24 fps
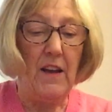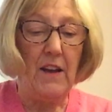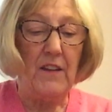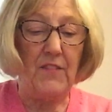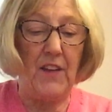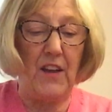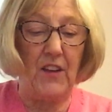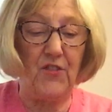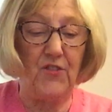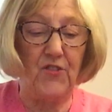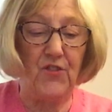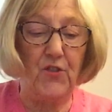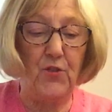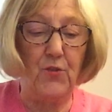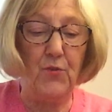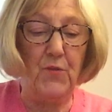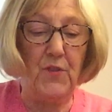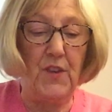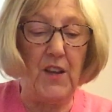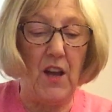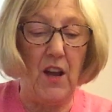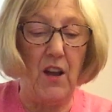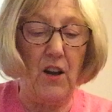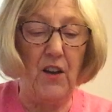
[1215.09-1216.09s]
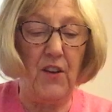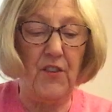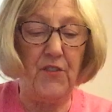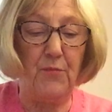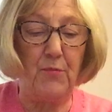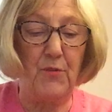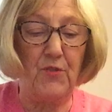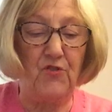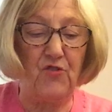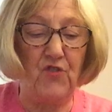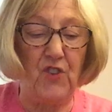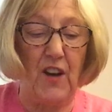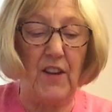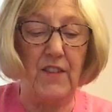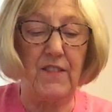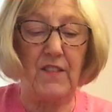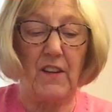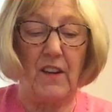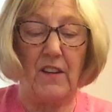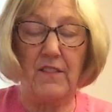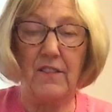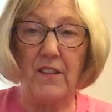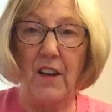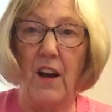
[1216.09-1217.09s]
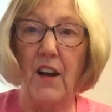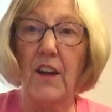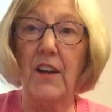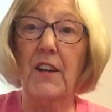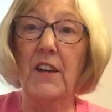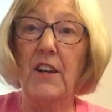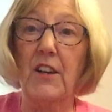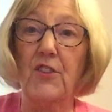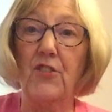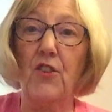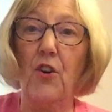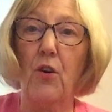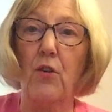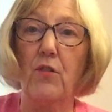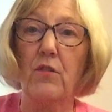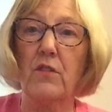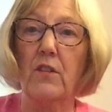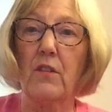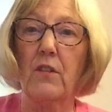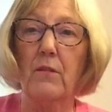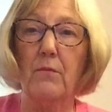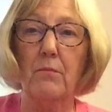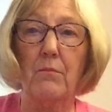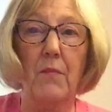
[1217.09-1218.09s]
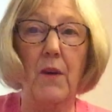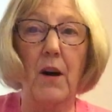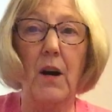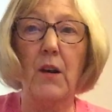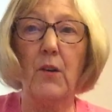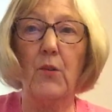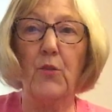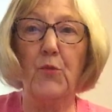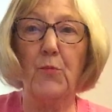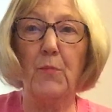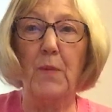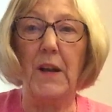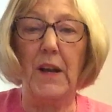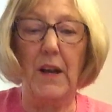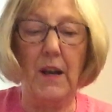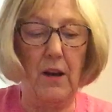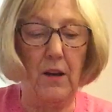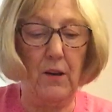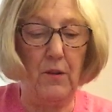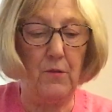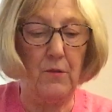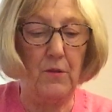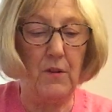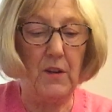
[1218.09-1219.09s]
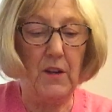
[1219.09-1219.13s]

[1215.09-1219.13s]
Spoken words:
that soon the earth was just a tiny dot miles below.